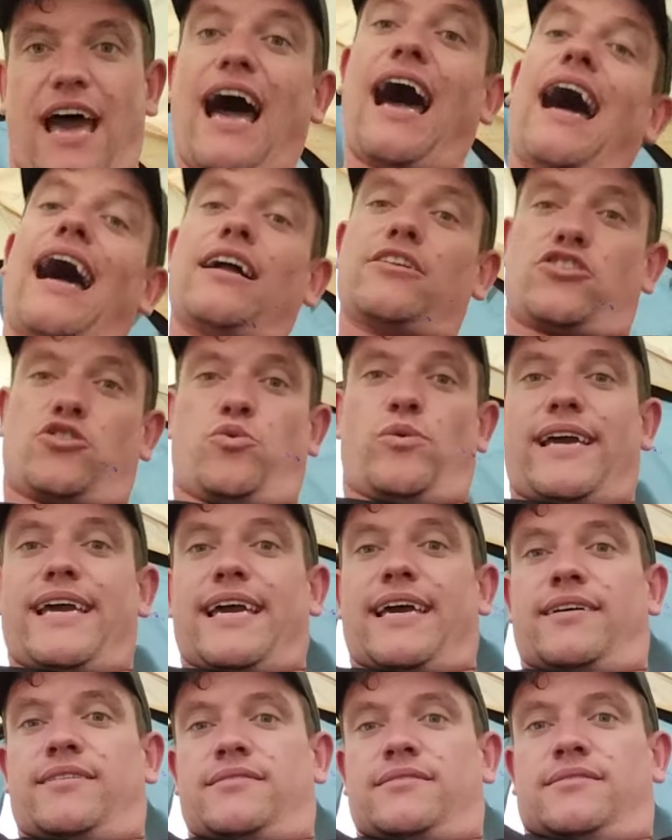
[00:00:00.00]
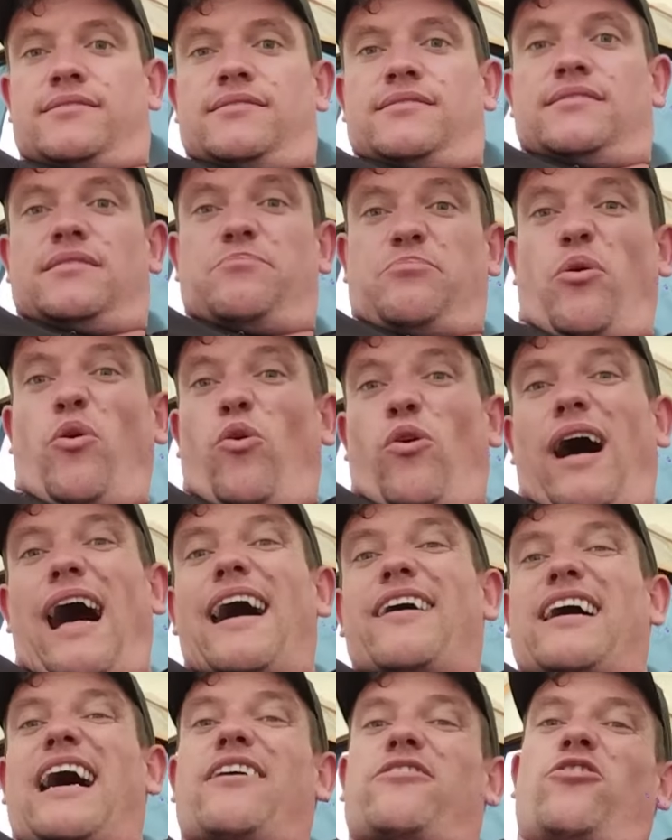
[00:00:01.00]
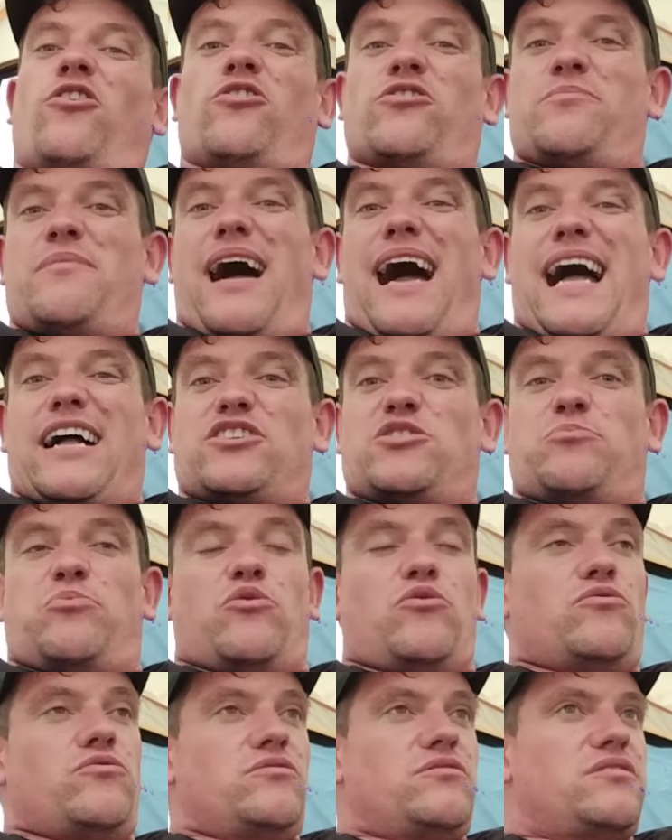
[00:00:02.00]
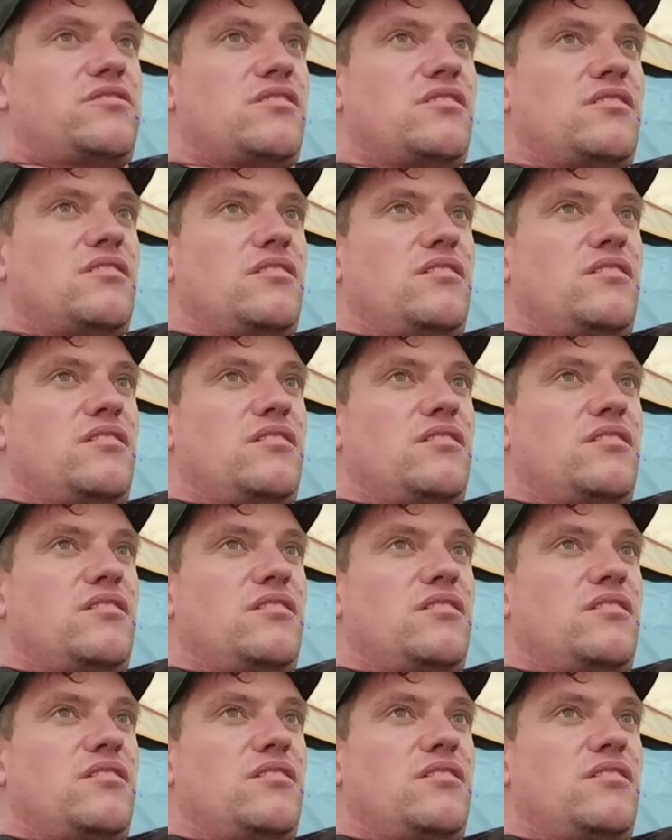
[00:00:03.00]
archway pole. I call them arch poles.